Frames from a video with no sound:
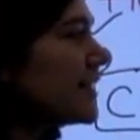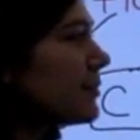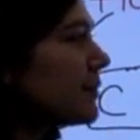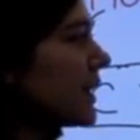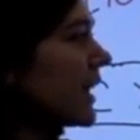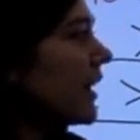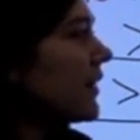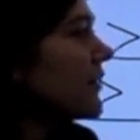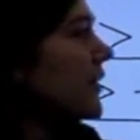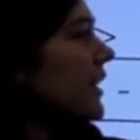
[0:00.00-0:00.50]

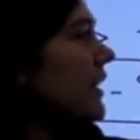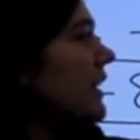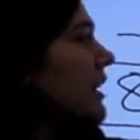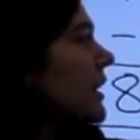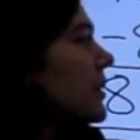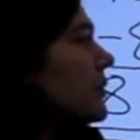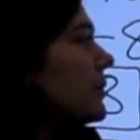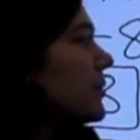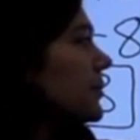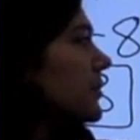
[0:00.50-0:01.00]
we have that
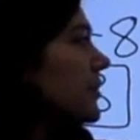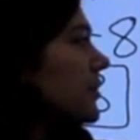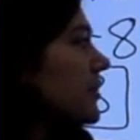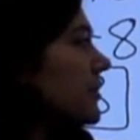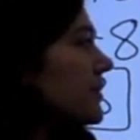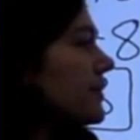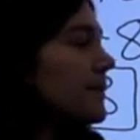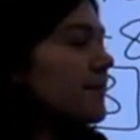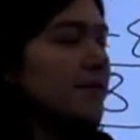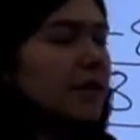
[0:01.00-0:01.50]
equal
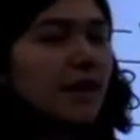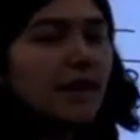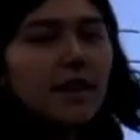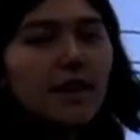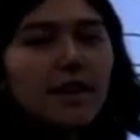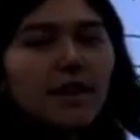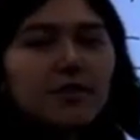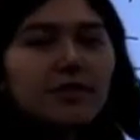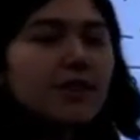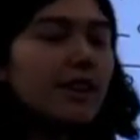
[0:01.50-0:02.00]
to,
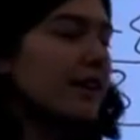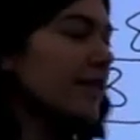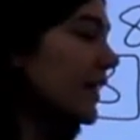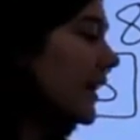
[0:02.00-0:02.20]
right,